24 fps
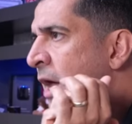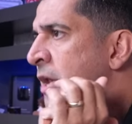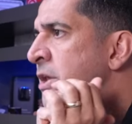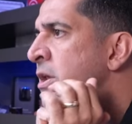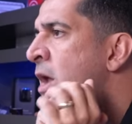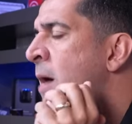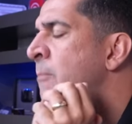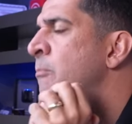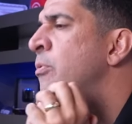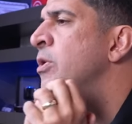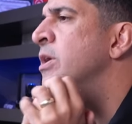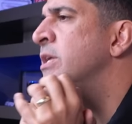A
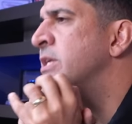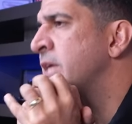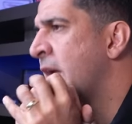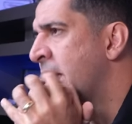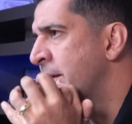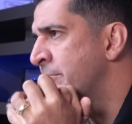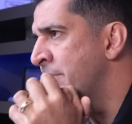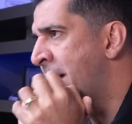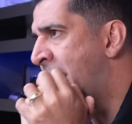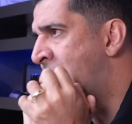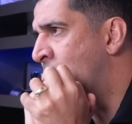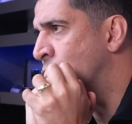number
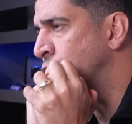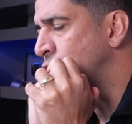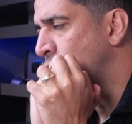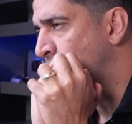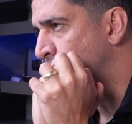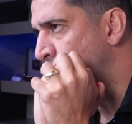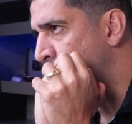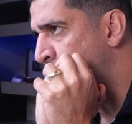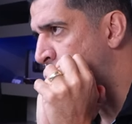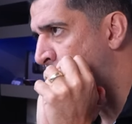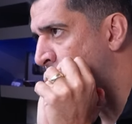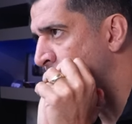came out, a
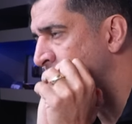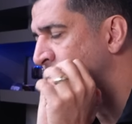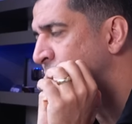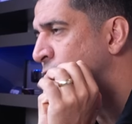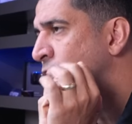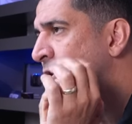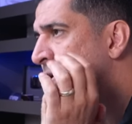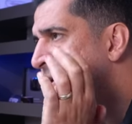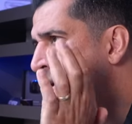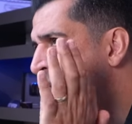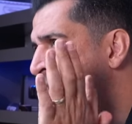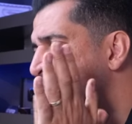report, if
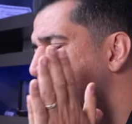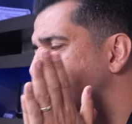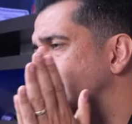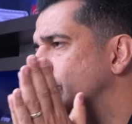you're looking